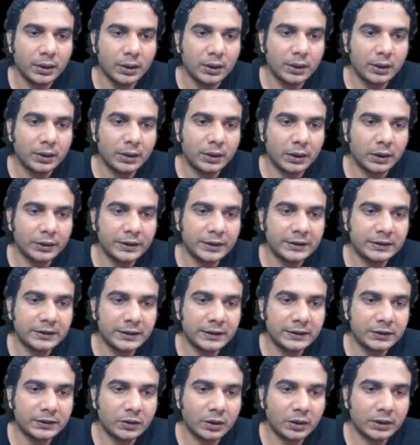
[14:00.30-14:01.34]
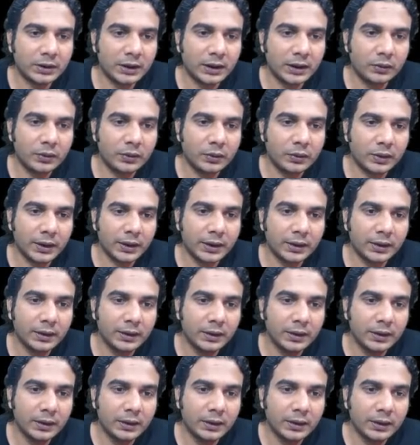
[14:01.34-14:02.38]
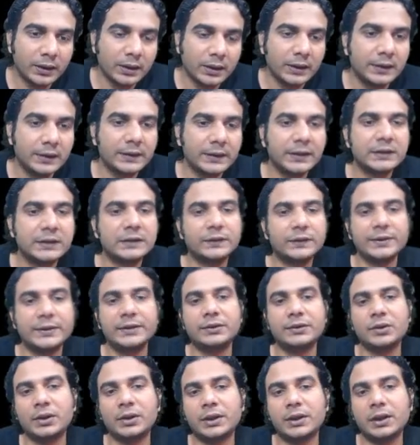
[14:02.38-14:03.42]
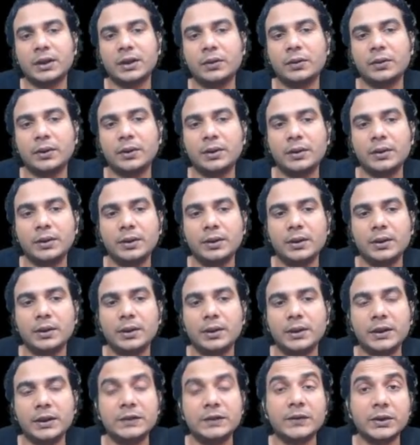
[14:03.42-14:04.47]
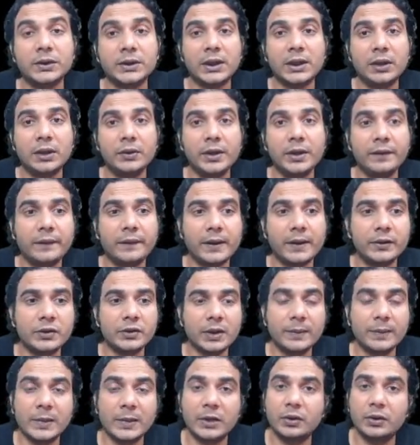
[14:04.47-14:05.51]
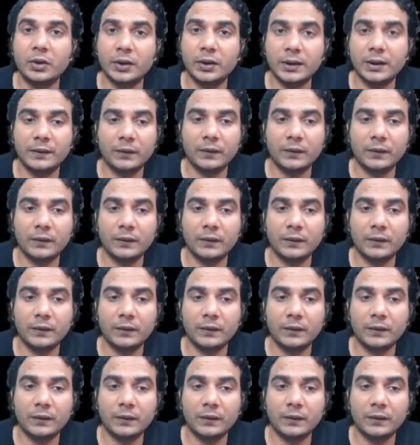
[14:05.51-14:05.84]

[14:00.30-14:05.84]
Now this is not allowed. Okay, this is not allowed. This was allowed in function but not in